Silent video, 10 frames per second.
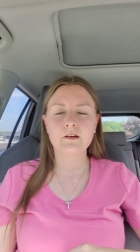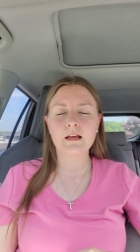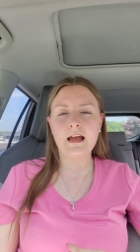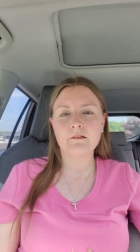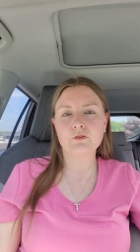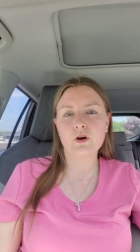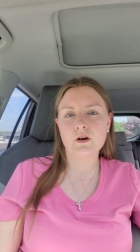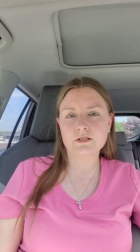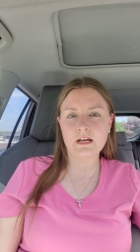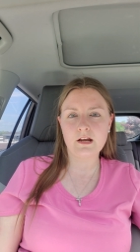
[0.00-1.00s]
have
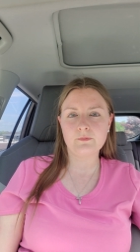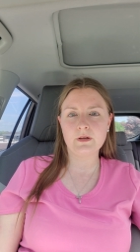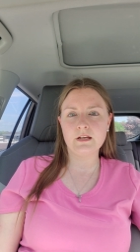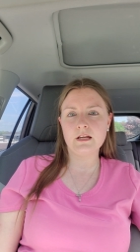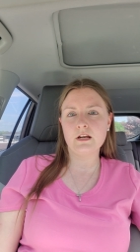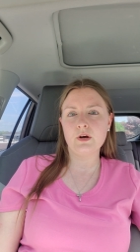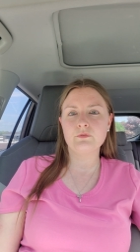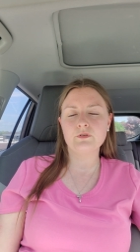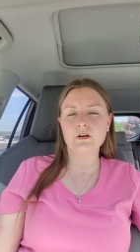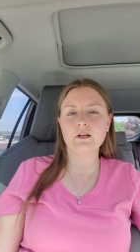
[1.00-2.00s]
God to help me to get
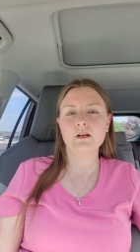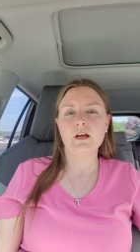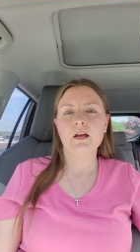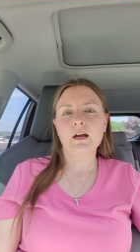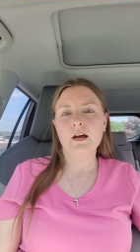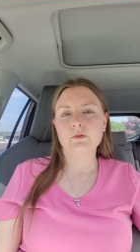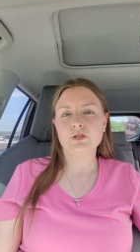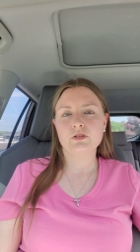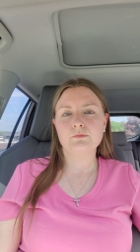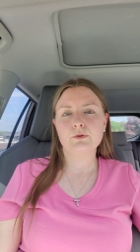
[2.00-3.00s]
over it, I
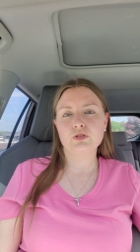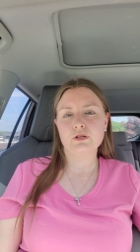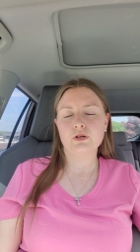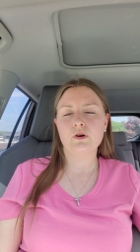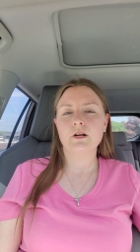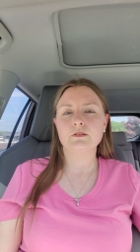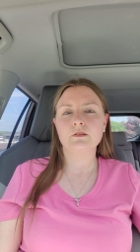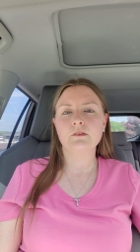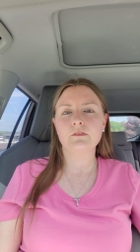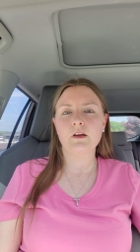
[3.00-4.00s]
was just pushing God
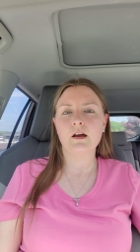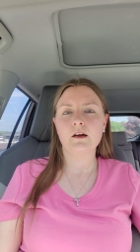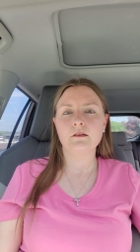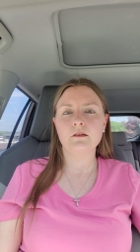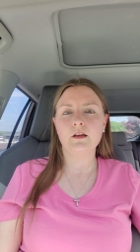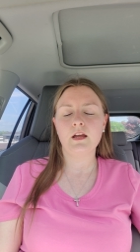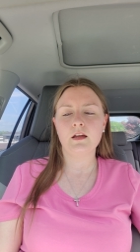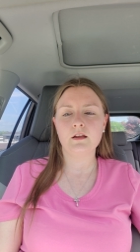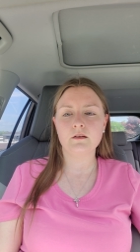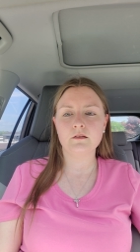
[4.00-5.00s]
to the side,
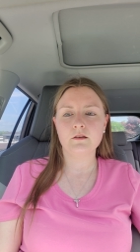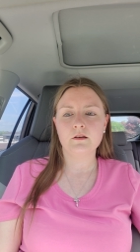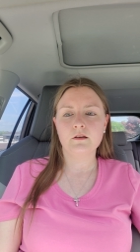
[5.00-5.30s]
and